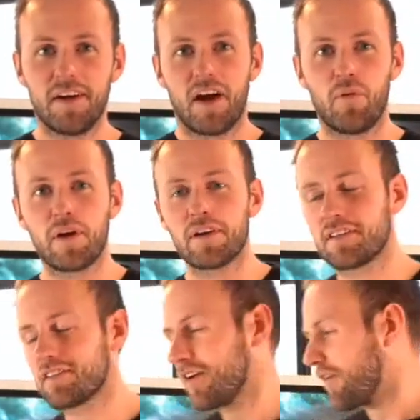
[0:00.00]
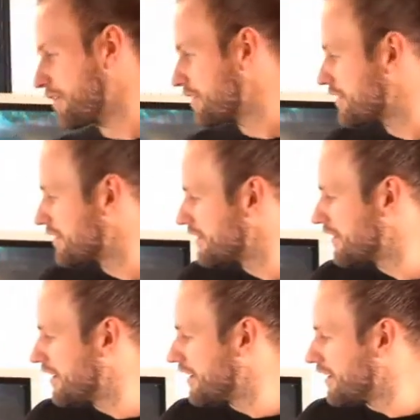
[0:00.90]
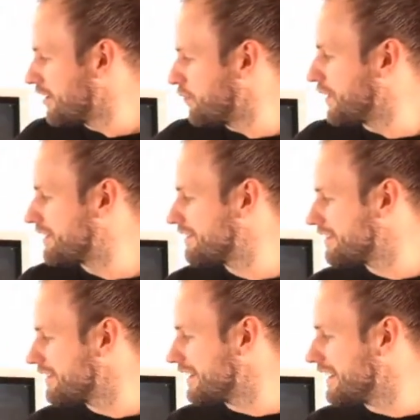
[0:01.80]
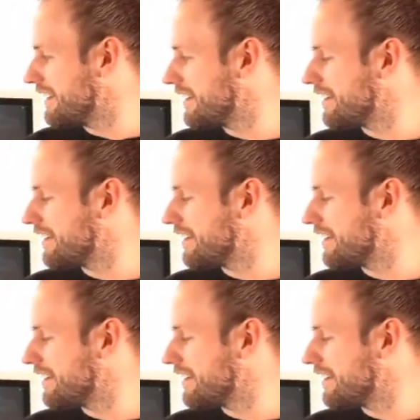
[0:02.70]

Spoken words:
And we're going to start with the